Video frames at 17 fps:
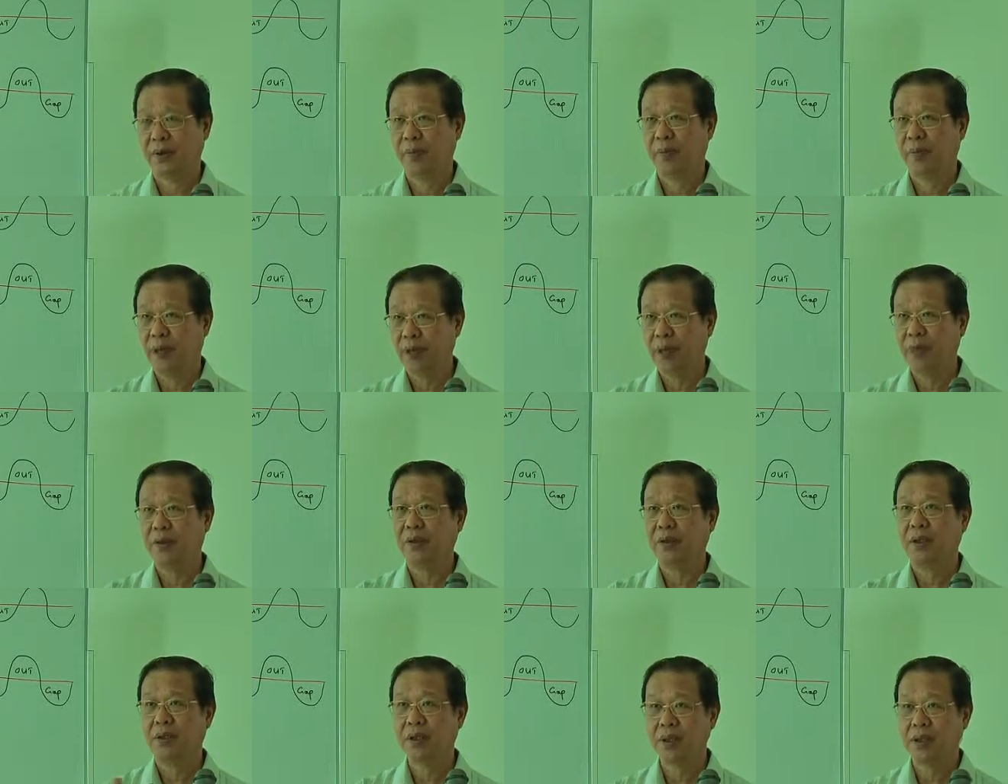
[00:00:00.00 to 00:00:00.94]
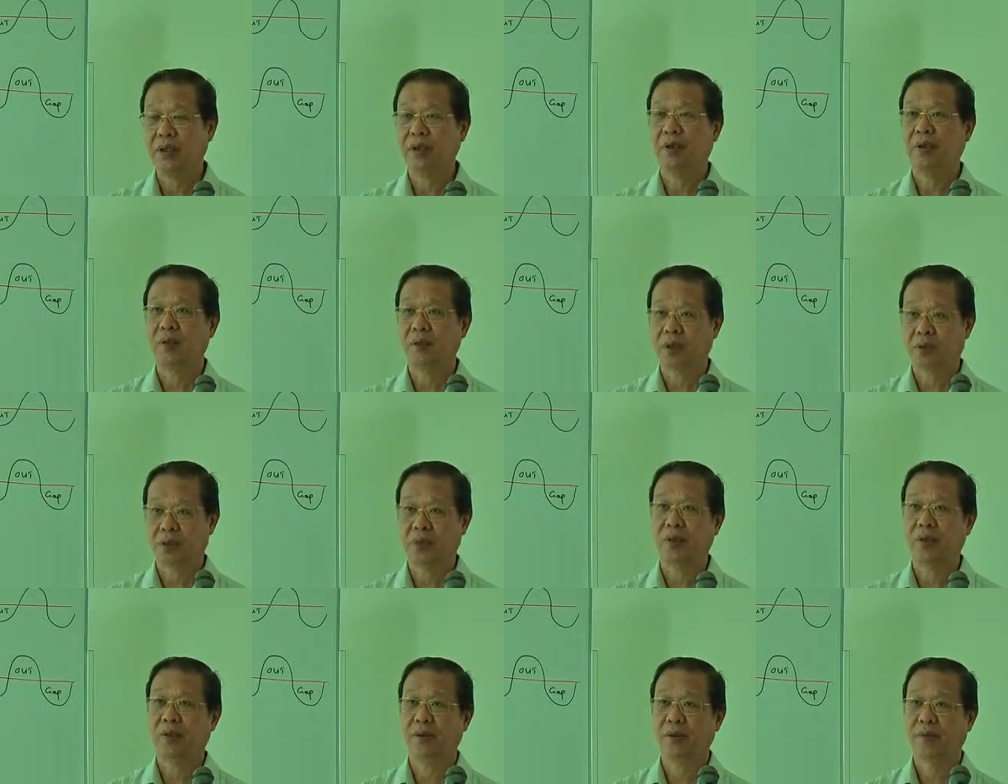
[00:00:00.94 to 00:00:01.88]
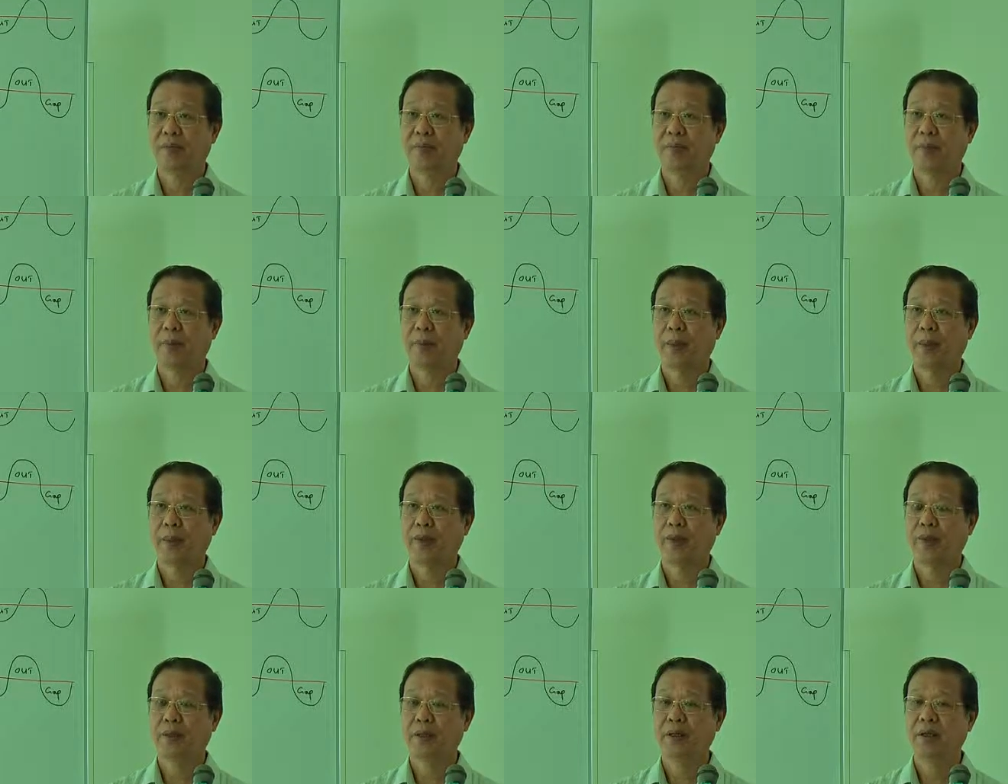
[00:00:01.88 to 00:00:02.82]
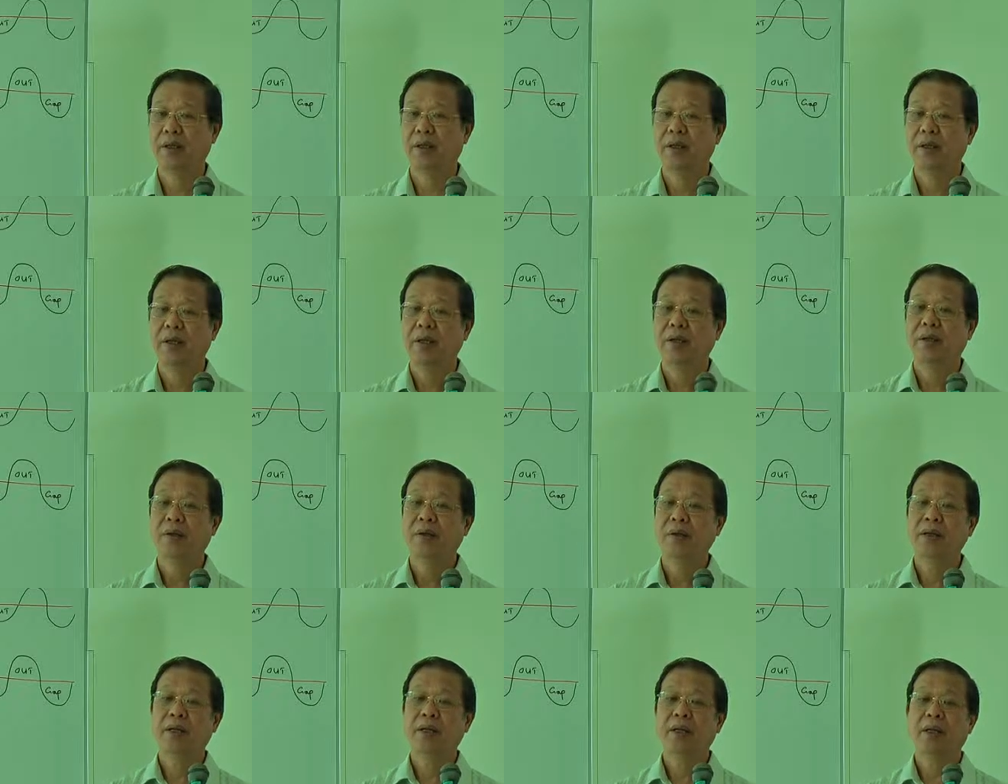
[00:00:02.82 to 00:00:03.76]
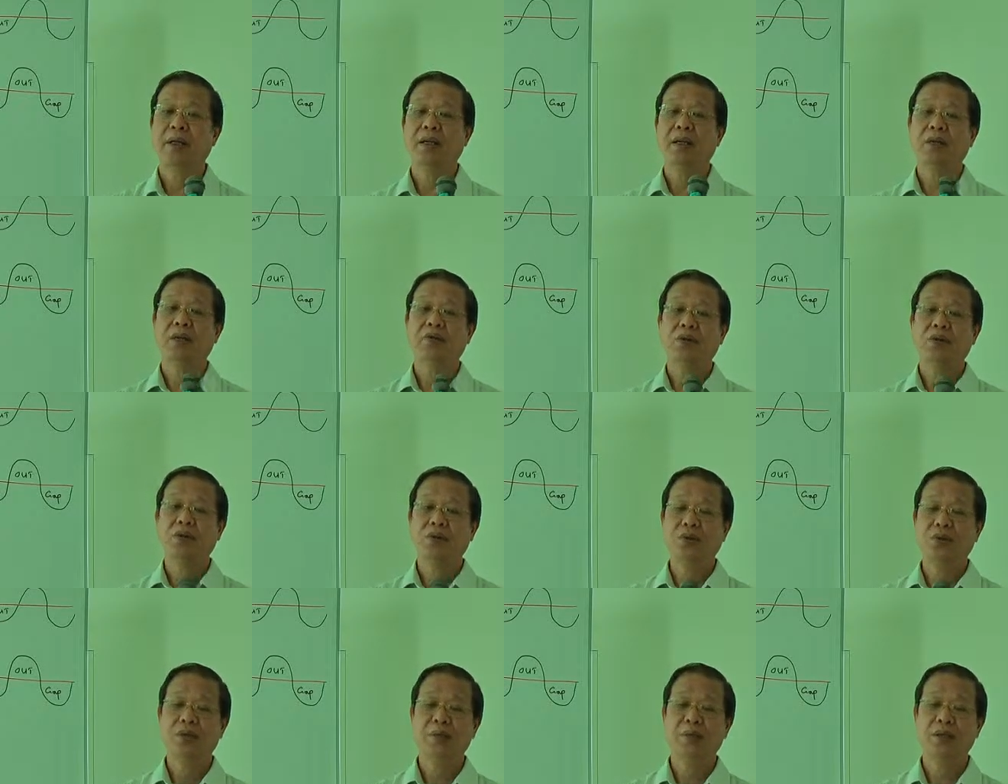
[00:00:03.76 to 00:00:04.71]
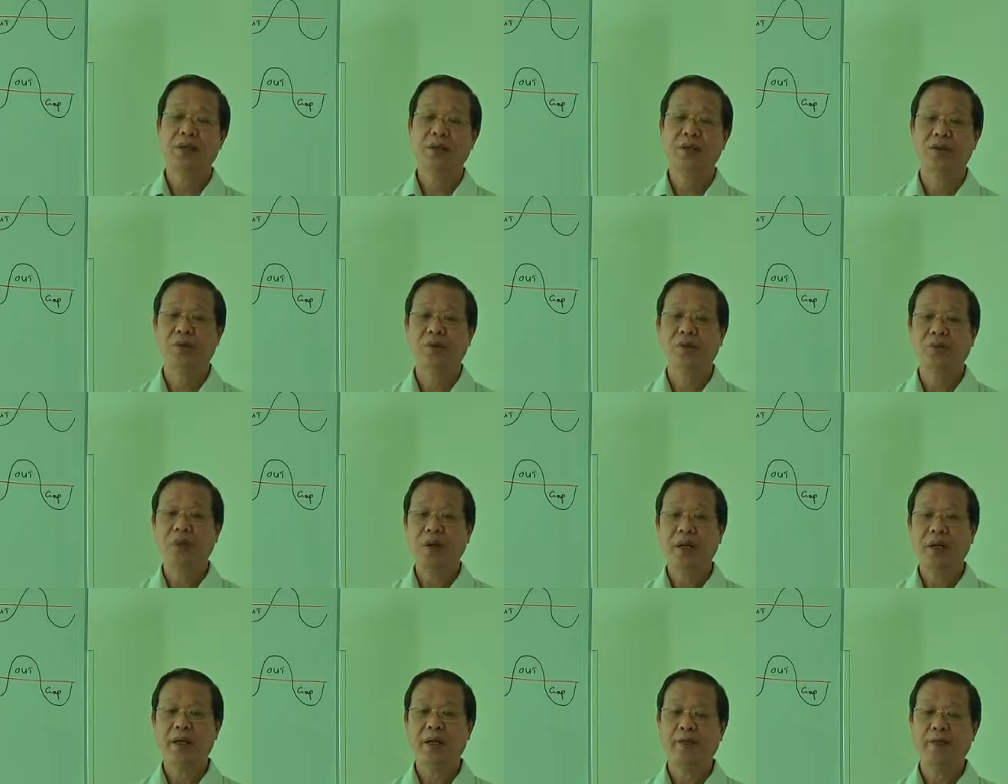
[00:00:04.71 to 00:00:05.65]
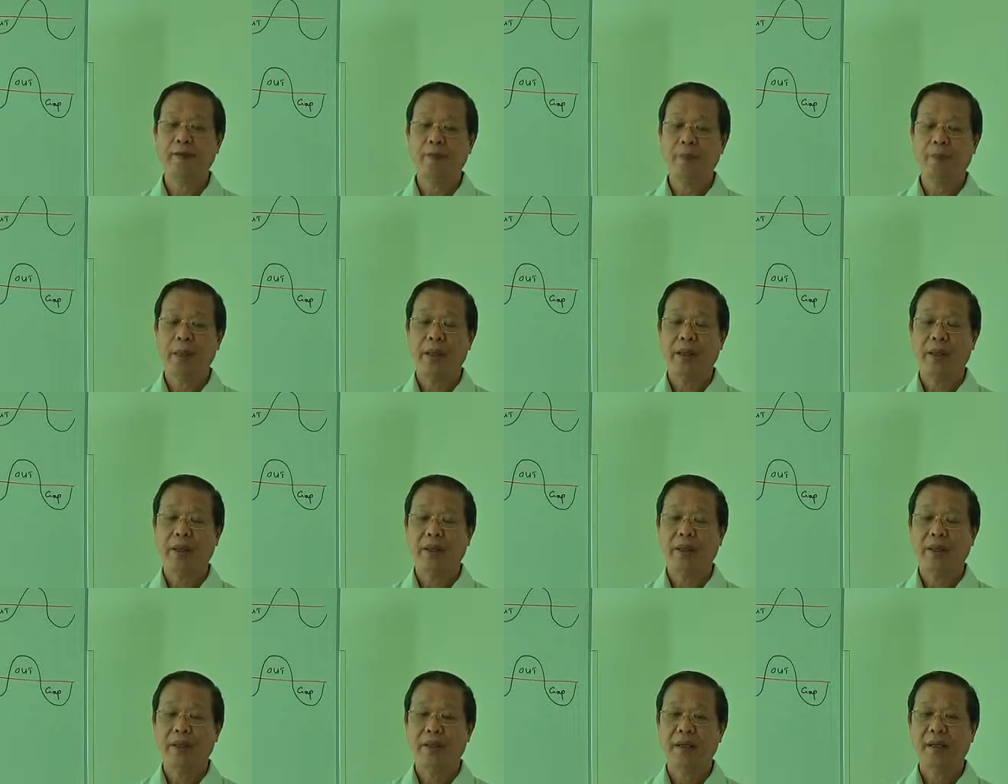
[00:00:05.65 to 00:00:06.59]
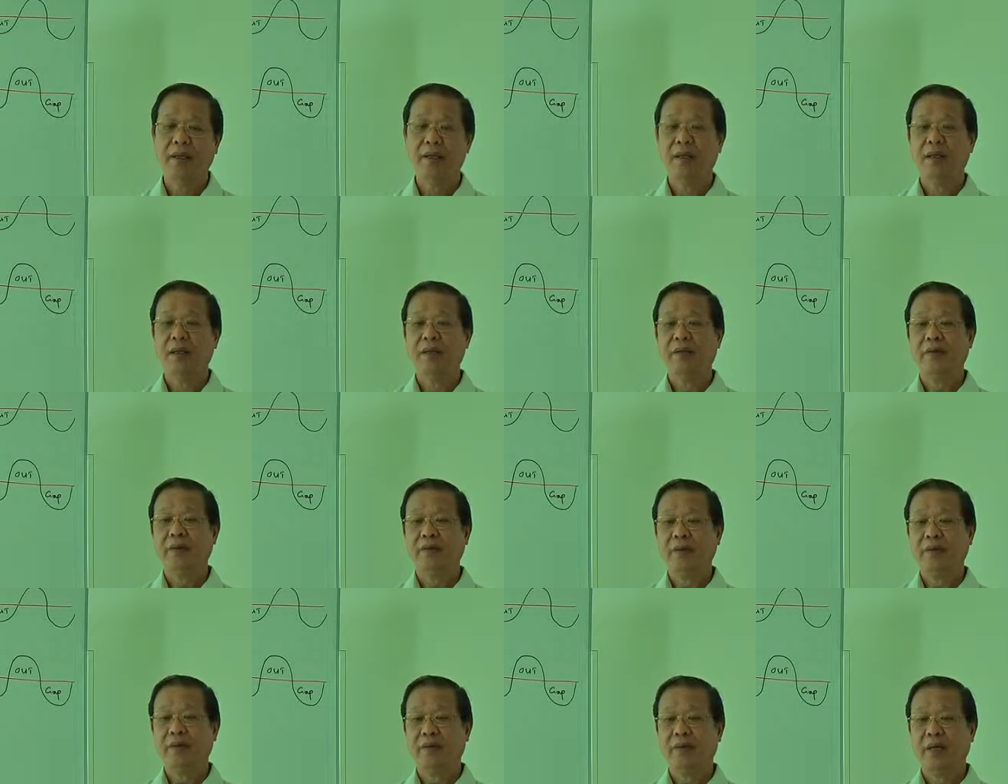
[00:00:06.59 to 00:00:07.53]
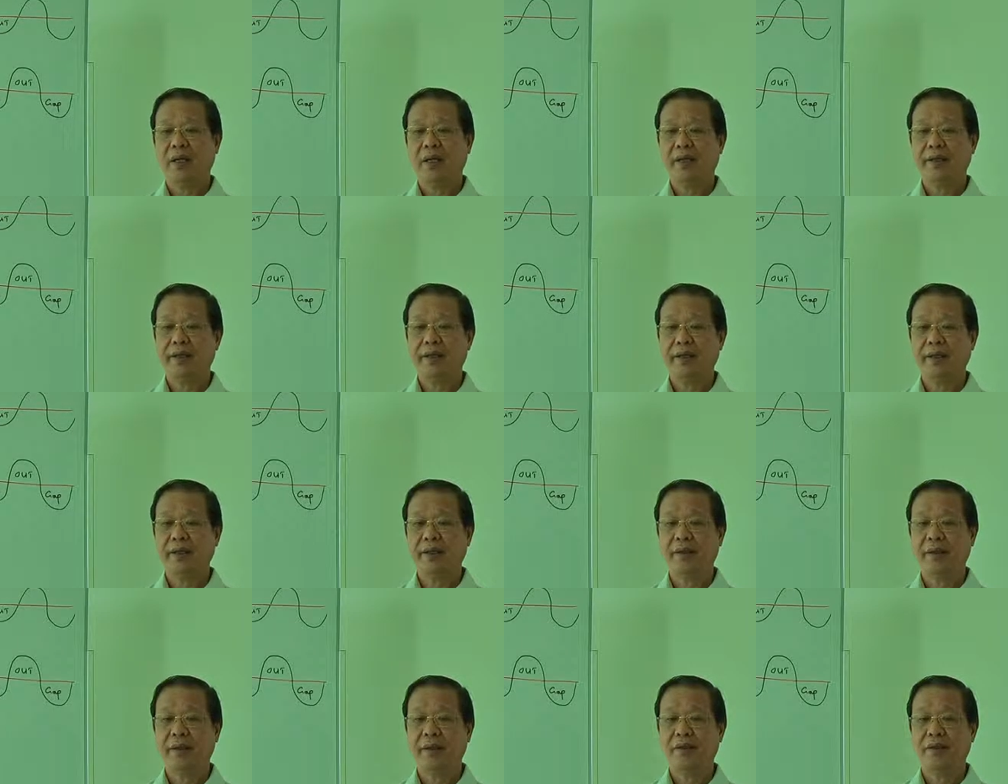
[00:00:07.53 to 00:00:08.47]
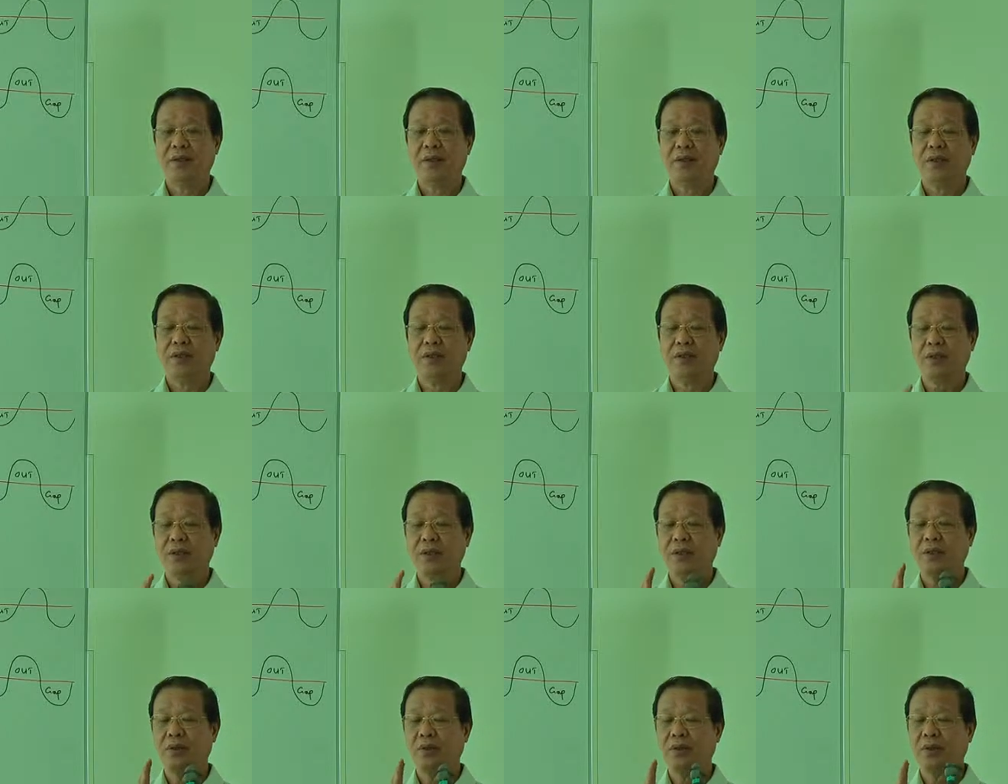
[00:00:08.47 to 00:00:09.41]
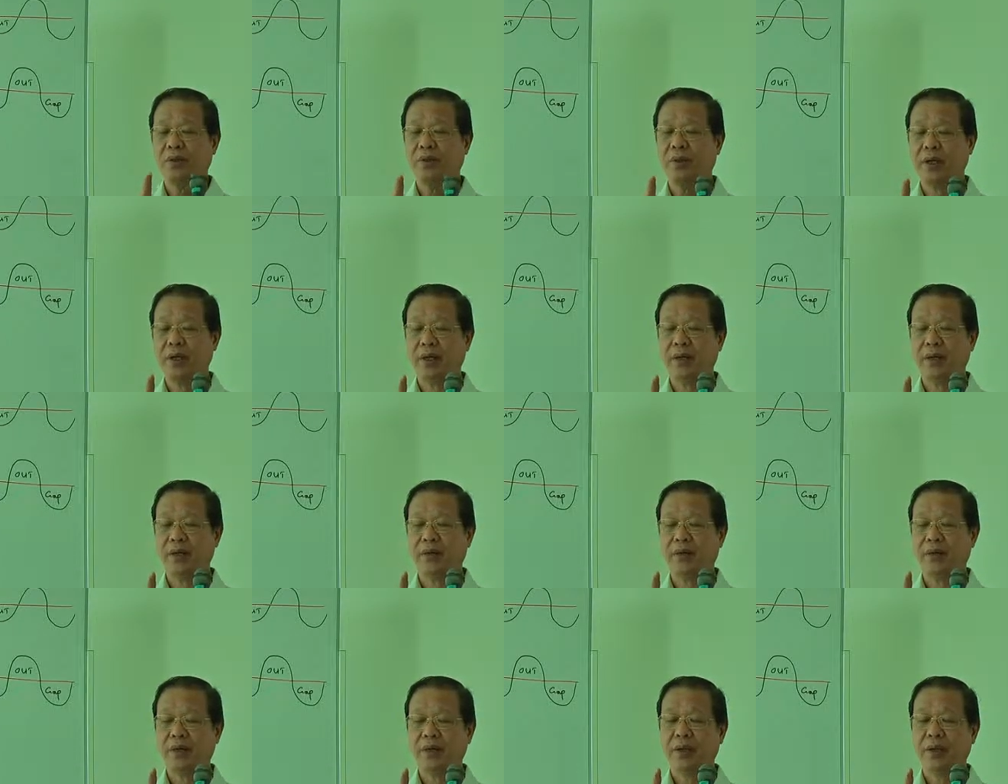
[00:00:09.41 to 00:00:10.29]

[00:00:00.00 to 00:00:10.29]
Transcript: depending on the needs of the person. Alright? On the other hand, if you know meditation well, then even as you lie sick there, you just focus on your breath,